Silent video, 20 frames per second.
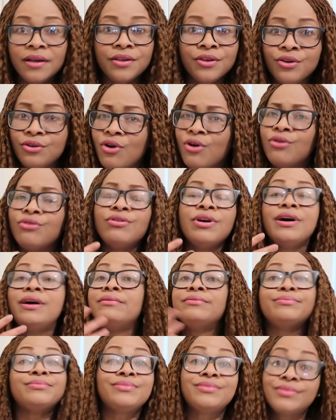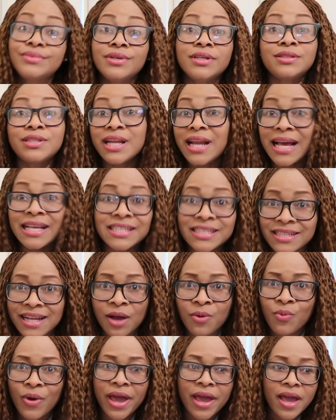you know, in the
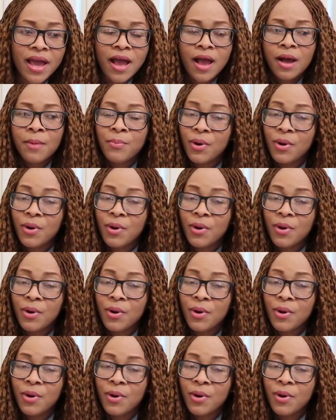Nigerian way.